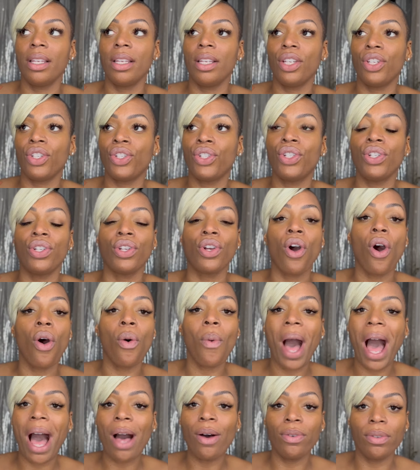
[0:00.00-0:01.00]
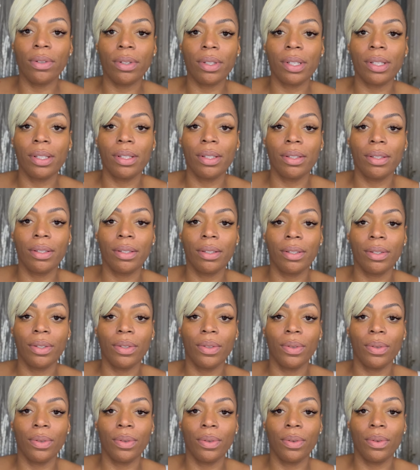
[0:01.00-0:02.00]
should go out
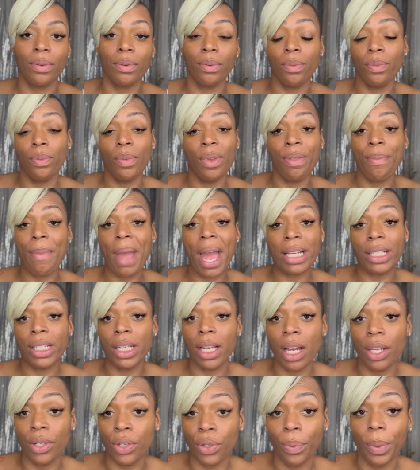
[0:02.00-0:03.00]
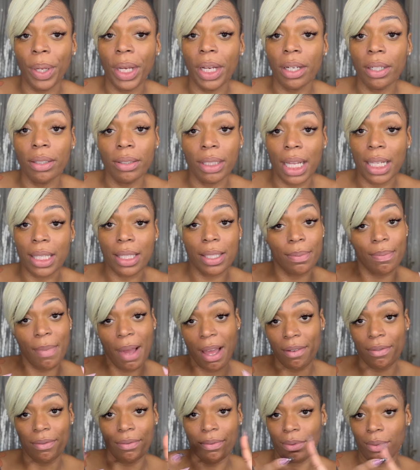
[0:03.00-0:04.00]
with matching underwear. That's
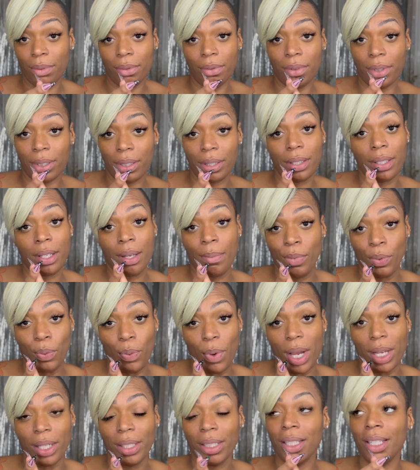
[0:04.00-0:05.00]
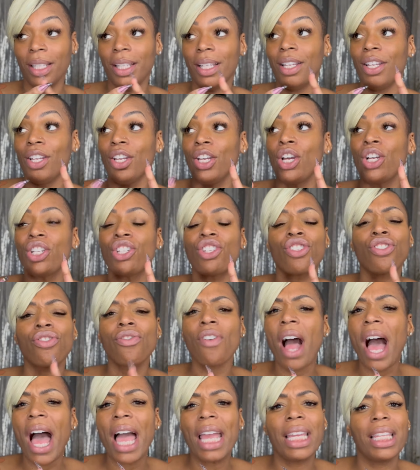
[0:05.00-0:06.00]
my number one.
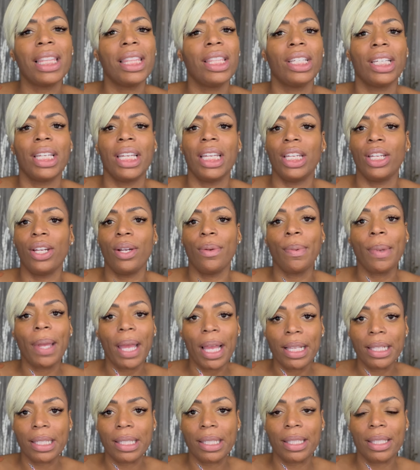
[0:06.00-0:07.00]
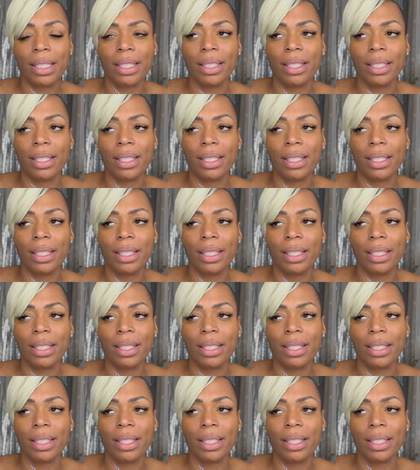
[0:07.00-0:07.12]
Try and looking your best.